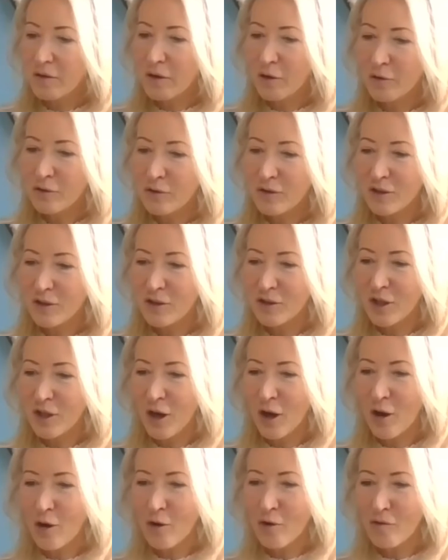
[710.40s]
goes to
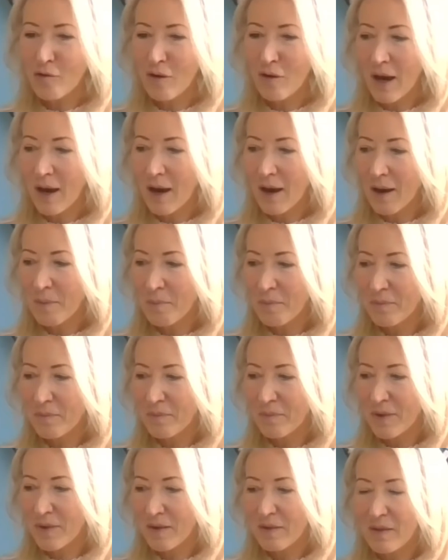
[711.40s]
show
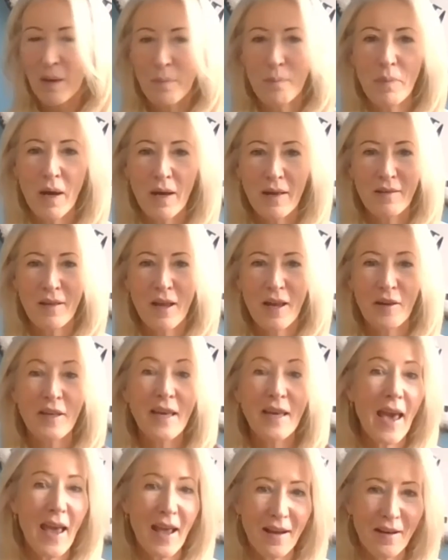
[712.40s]
that by,
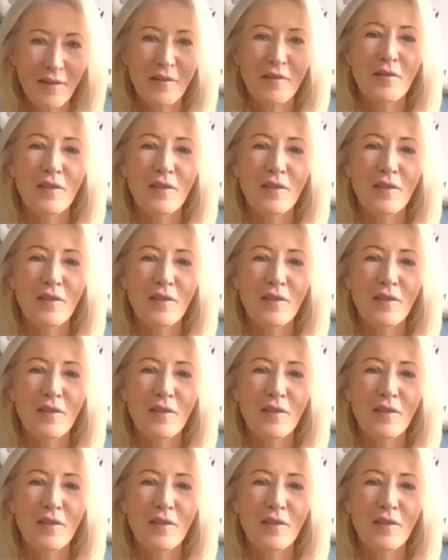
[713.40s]
again,